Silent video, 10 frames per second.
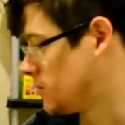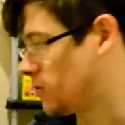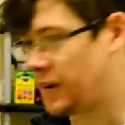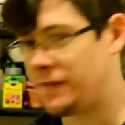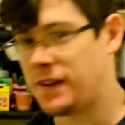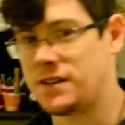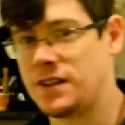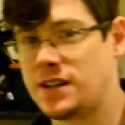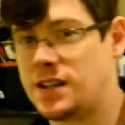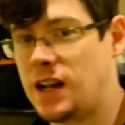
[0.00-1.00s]
quite
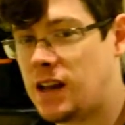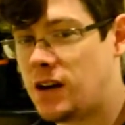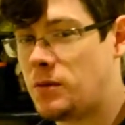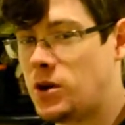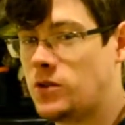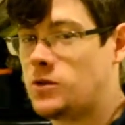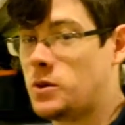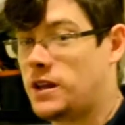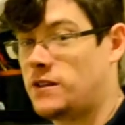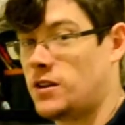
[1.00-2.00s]
fancy actually.
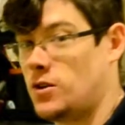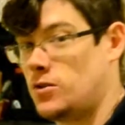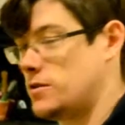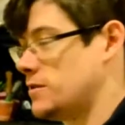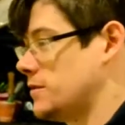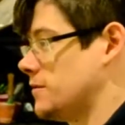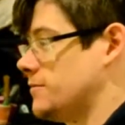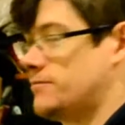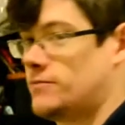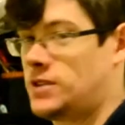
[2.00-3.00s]
Laramo22,
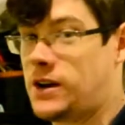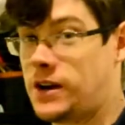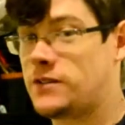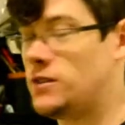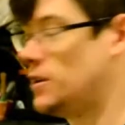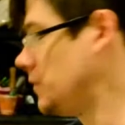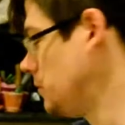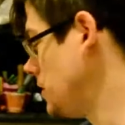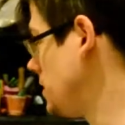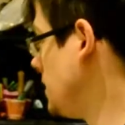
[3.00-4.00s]
shout out to you if
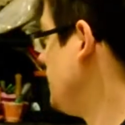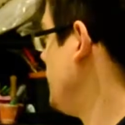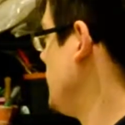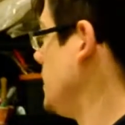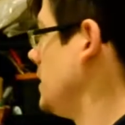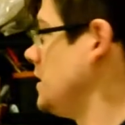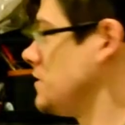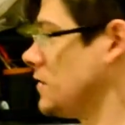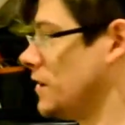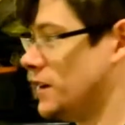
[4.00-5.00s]
you're watching. He's
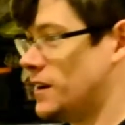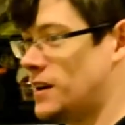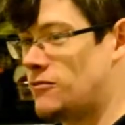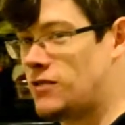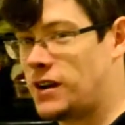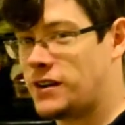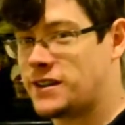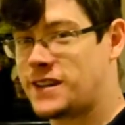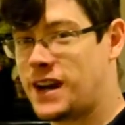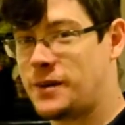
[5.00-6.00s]
got a really
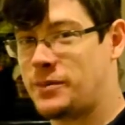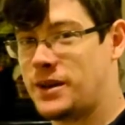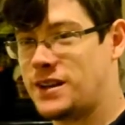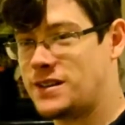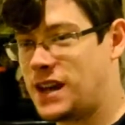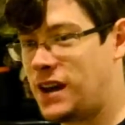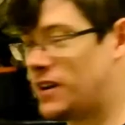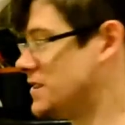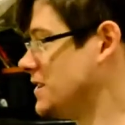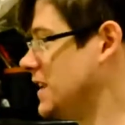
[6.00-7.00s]
nice setup in his
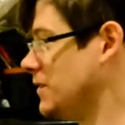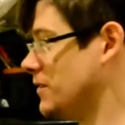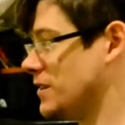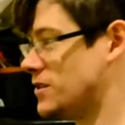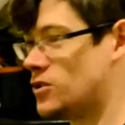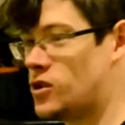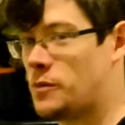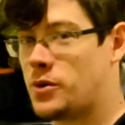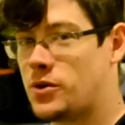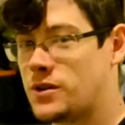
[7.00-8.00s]
garage and that, with a
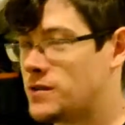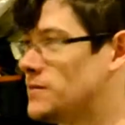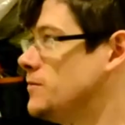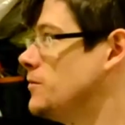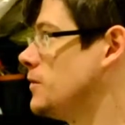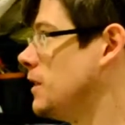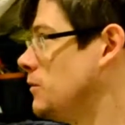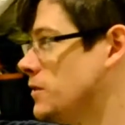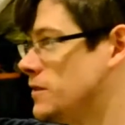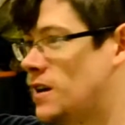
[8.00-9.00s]
chalkboard, like
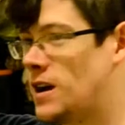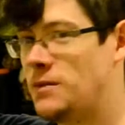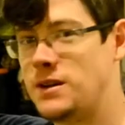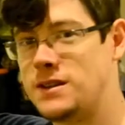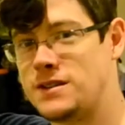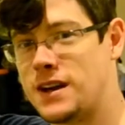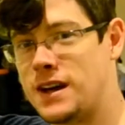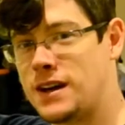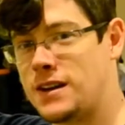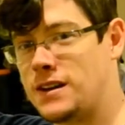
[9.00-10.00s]
what time he
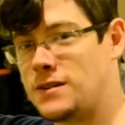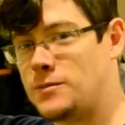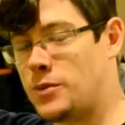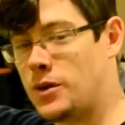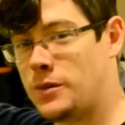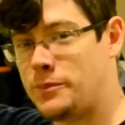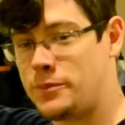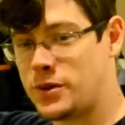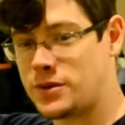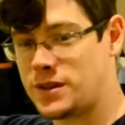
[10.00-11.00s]

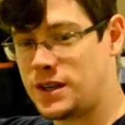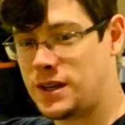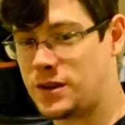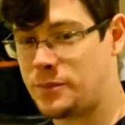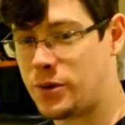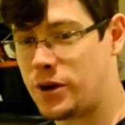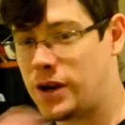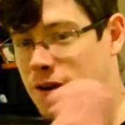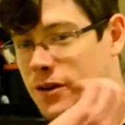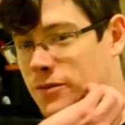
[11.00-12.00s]
puts the
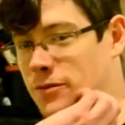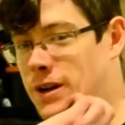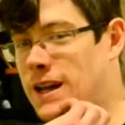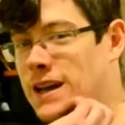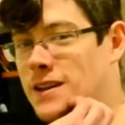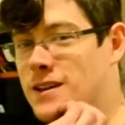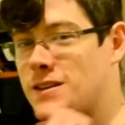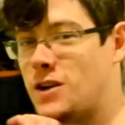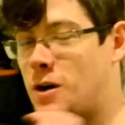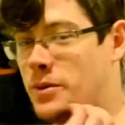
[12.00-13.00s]
boil on, when
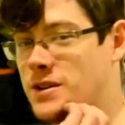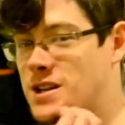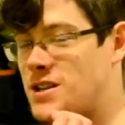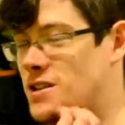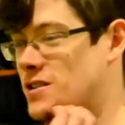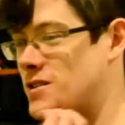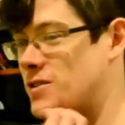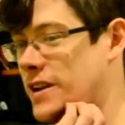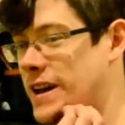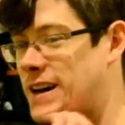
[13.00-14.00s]
his hop additions and
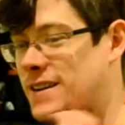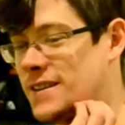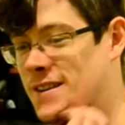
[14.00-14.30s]
all of